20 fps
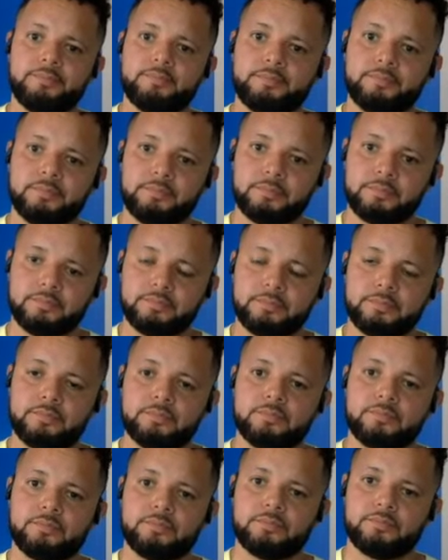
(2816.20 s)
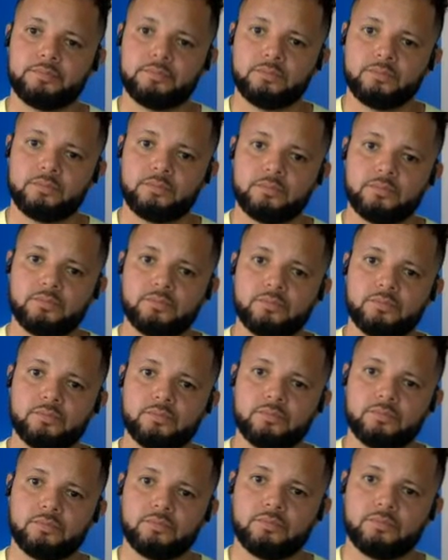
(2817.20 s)

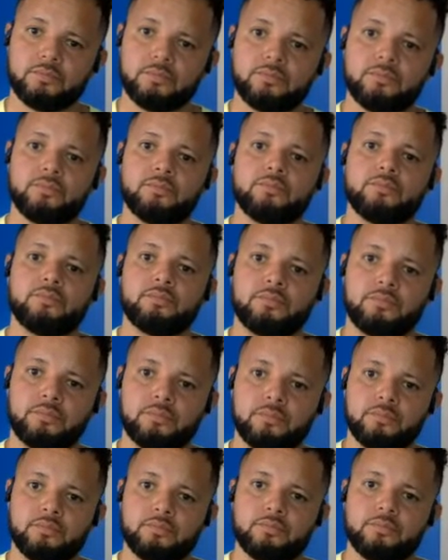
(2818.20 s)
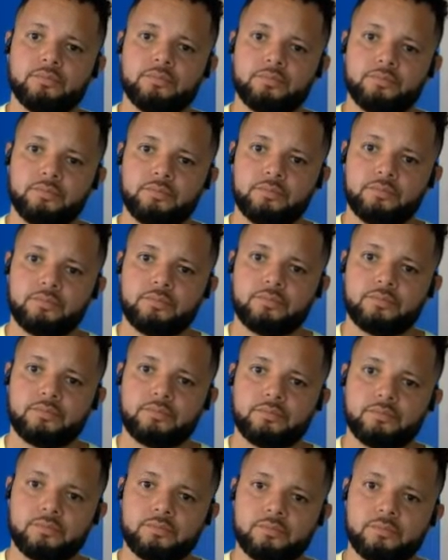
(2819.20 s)

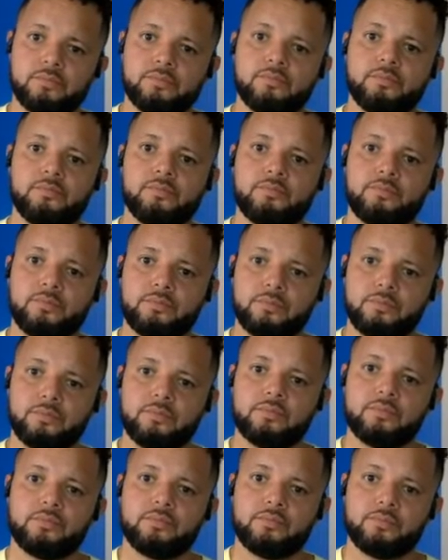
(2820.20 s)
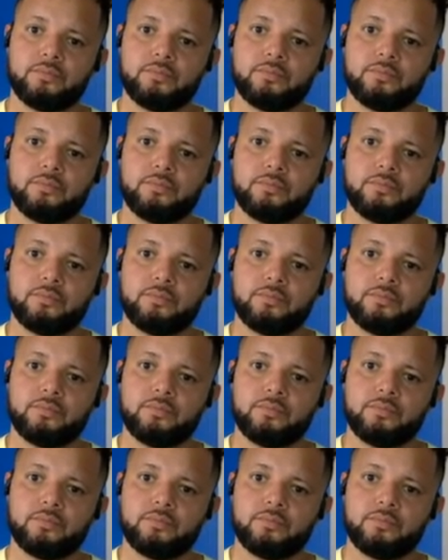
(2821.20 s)
(not speaking)